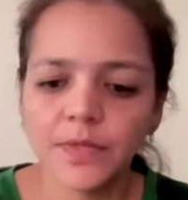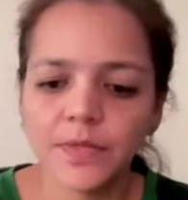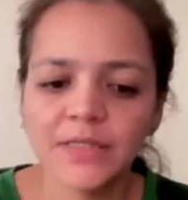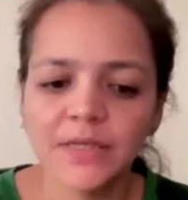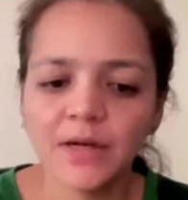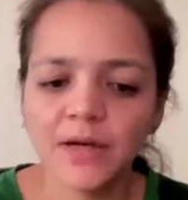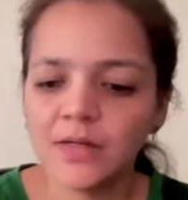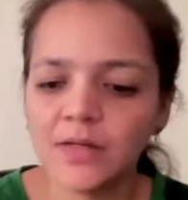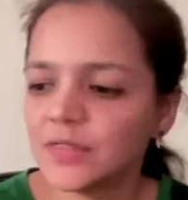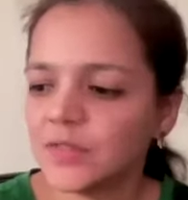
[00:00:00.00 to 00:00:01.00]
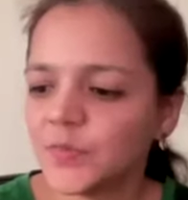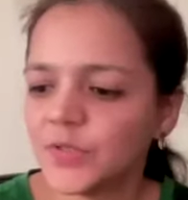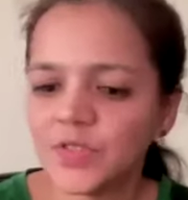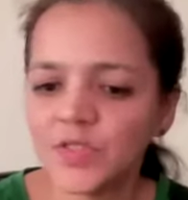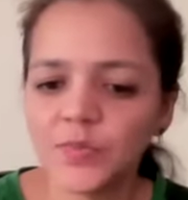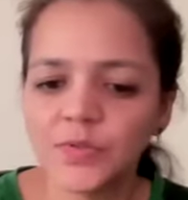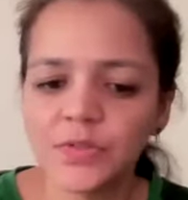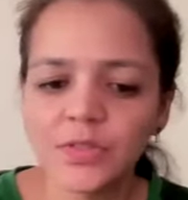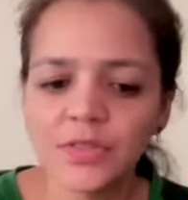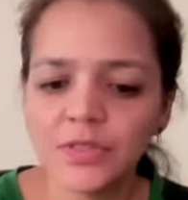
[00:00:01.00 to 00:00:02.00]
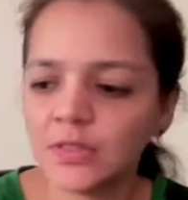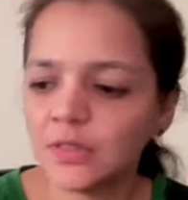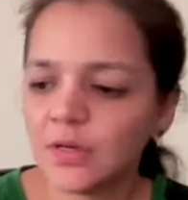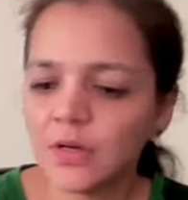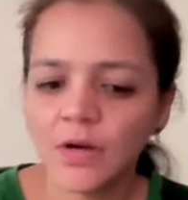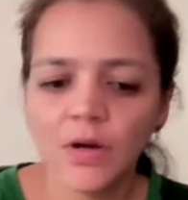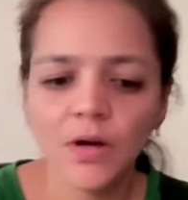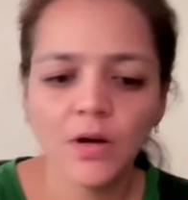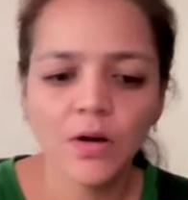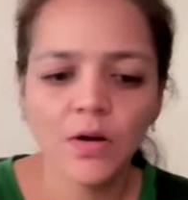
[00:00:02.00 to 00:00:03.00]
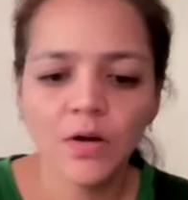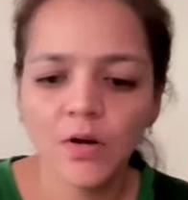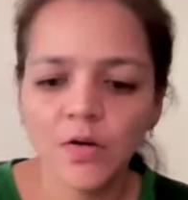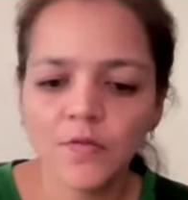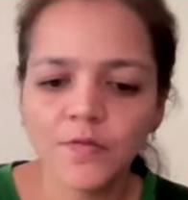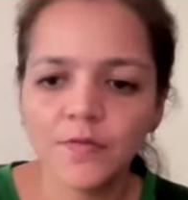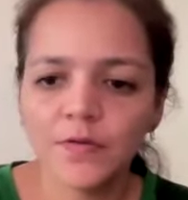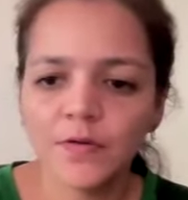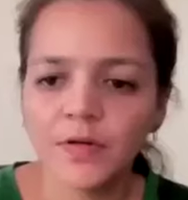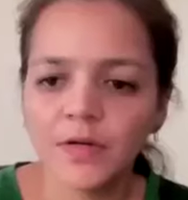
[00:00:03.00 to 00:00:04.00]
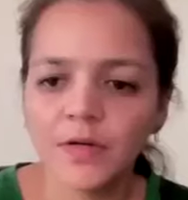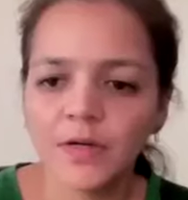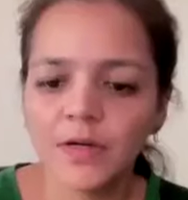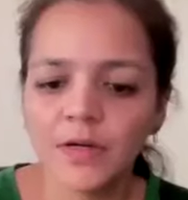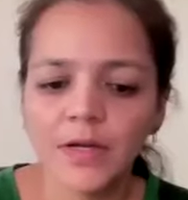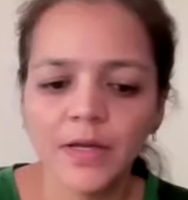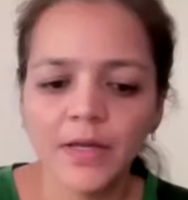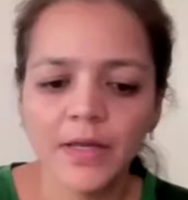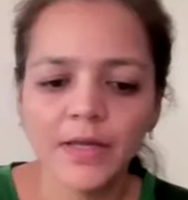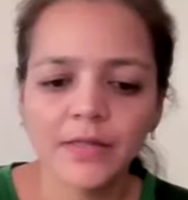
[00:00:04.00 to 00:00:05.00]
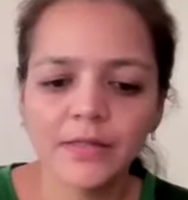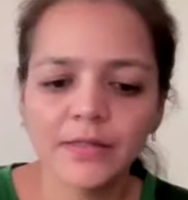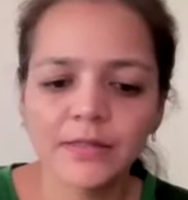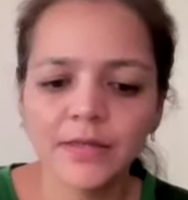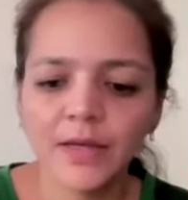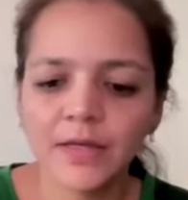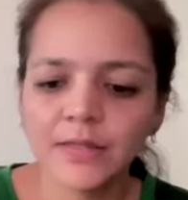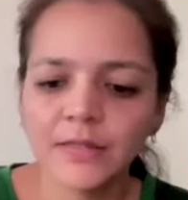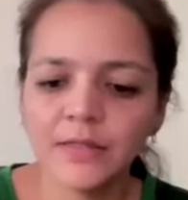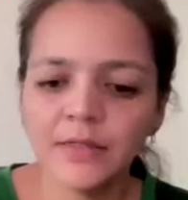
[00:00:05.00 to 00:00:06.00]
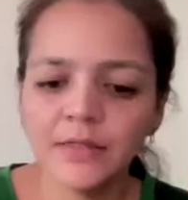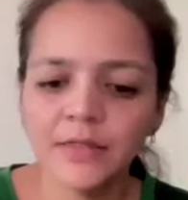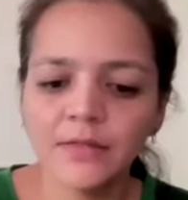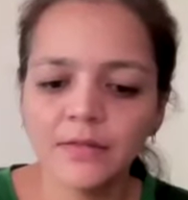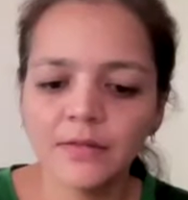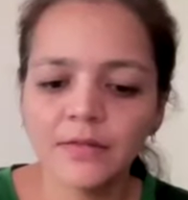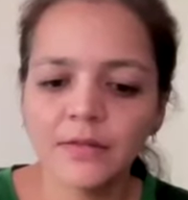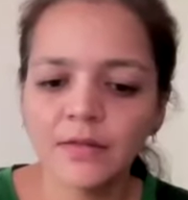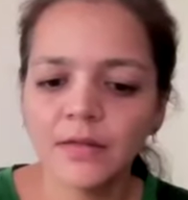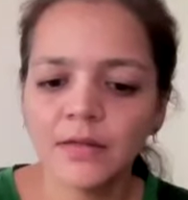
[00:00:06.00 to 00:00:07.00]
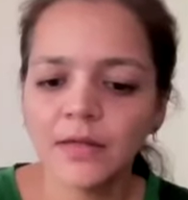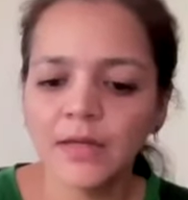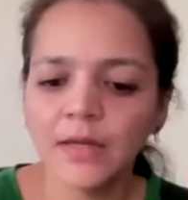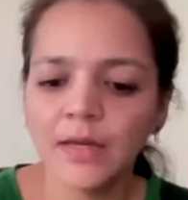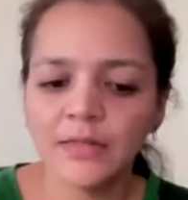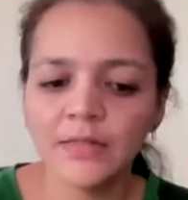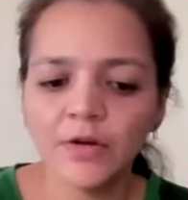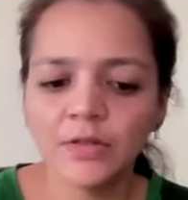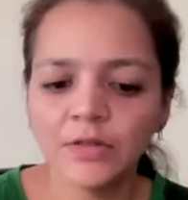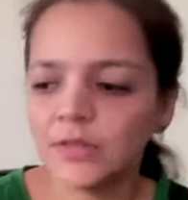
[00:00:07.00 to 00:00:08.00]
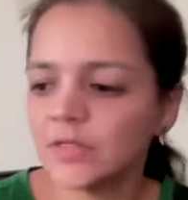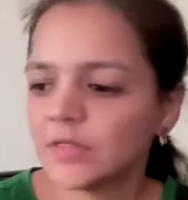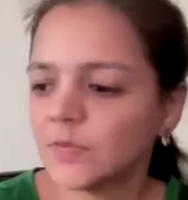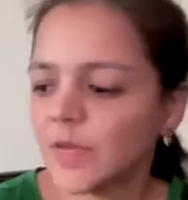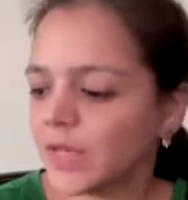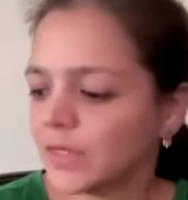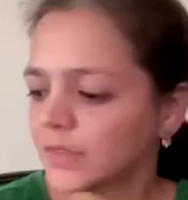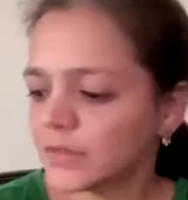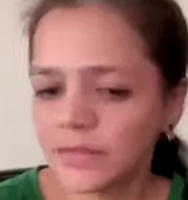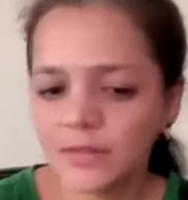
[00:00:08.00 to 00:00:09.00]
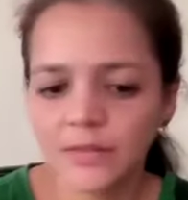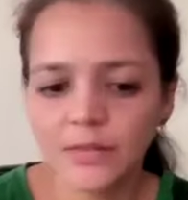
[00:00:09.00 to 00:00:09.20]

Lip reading: It's Occult Principles of Health and Healing, and the author is Max.